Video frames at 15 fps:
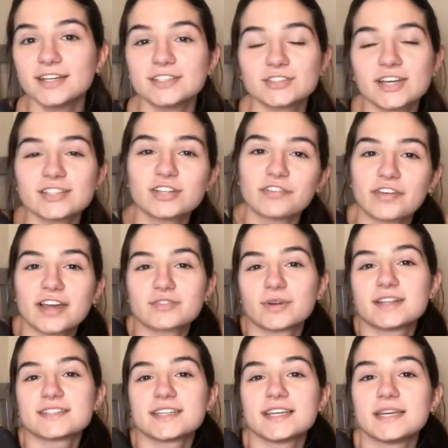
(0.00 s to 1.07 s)
So yeah, so if you guys
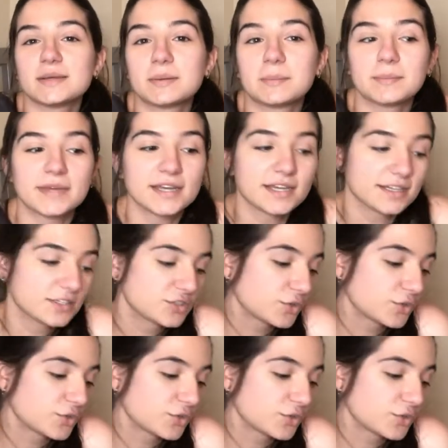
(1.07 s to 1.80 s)
want to see me